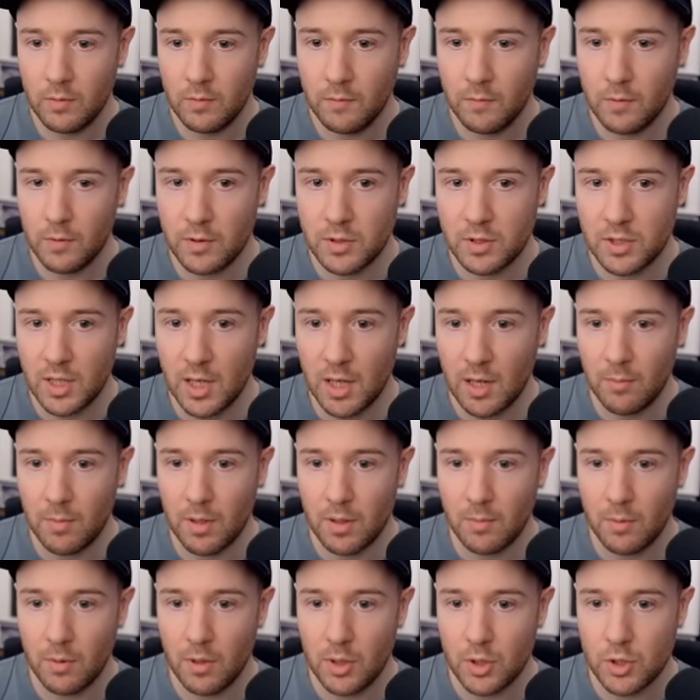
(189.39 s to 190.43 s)
First game, and
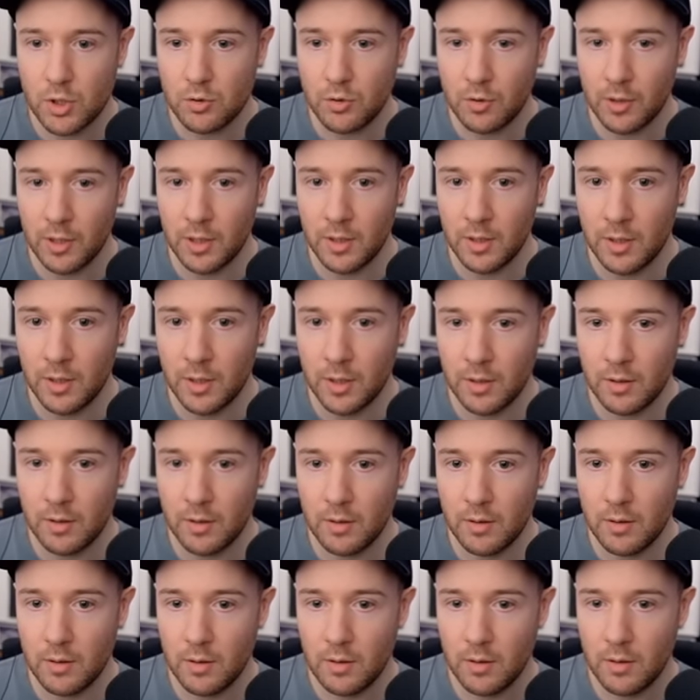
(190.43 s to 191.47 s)
I'm going to try and...
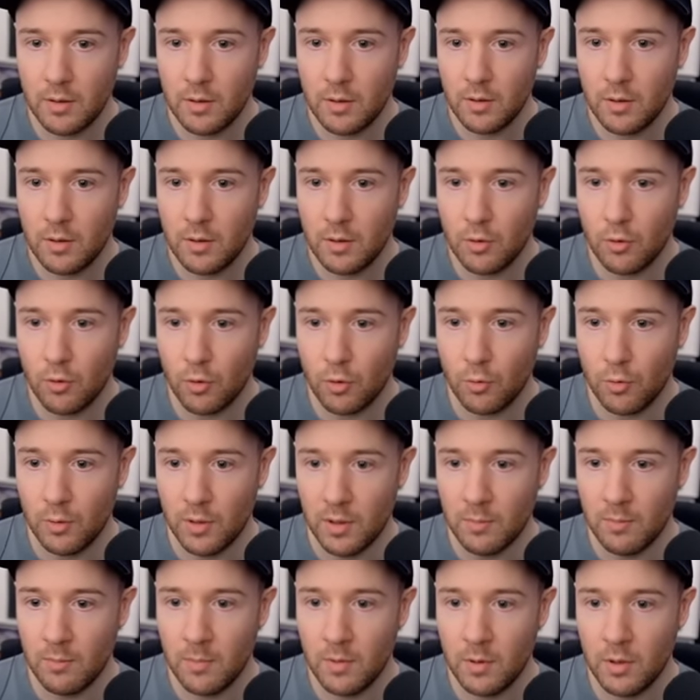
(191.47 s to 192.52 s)
cook with
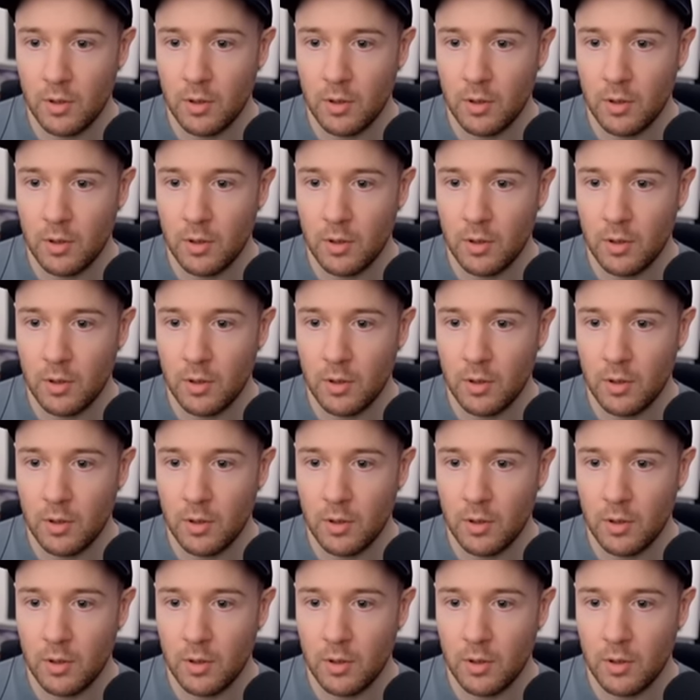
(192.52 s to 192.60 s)
him.